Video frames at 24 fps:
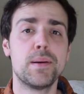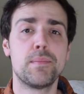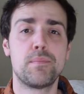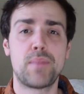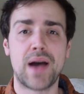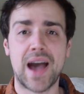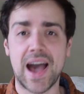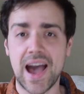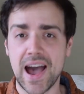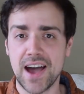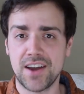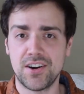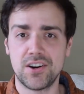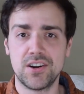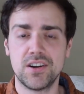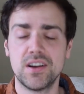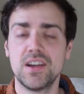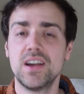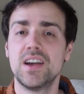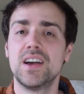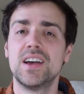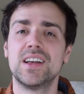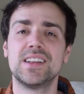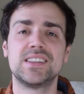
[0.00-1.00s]
pattern,
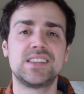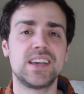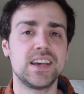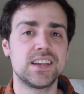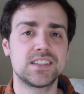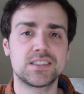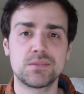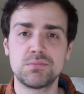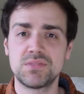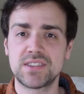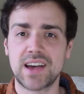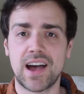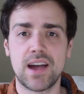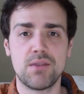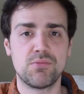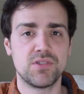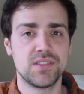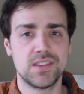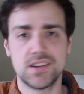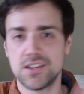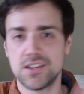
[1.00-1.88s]
take some time with